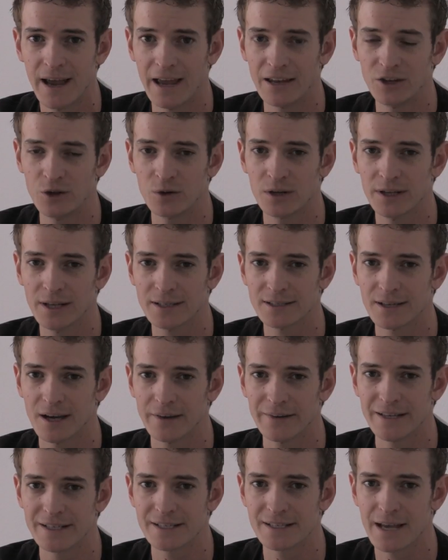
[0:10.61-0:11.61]
And you clicked
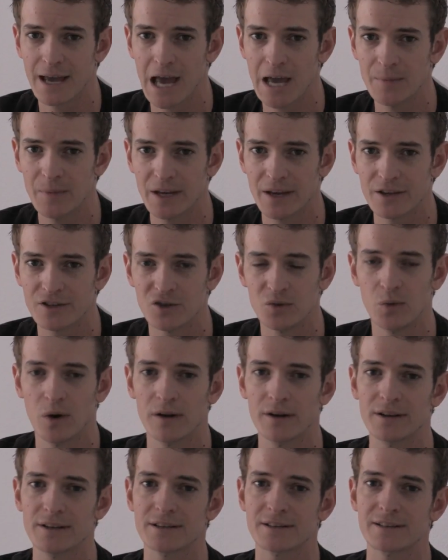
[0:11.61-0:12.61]
on this tab because you
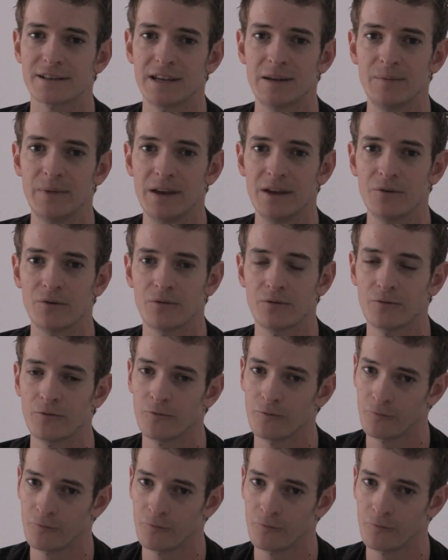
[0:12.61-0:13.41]
wanted to see me